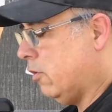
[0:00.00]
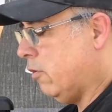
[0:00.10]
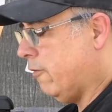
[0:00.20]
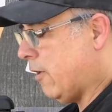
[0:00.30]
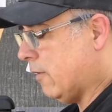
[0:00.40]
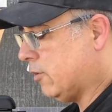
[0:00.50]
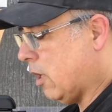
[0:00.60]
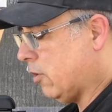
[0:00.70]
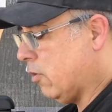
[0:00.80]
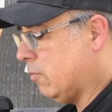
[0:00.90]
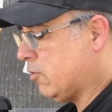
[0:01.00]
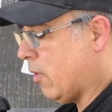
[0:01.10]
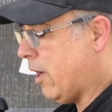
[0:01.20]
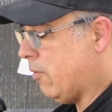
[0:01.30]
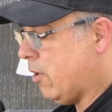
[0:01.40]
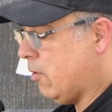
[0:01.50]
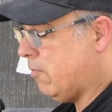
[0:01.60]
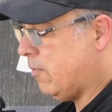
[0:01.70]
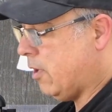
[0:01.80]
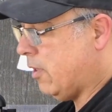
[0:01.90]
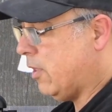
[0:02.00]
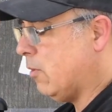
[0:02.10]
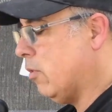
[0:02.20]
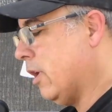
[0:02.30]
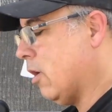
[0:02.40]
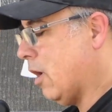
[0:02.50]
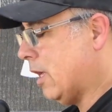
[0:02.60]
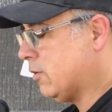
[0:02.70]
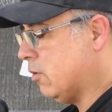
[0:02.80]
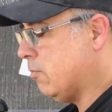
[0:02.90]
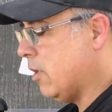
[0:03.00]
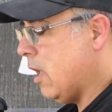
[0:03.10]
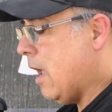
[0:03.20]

two five shot groups right in a row, and then we'll get our last group.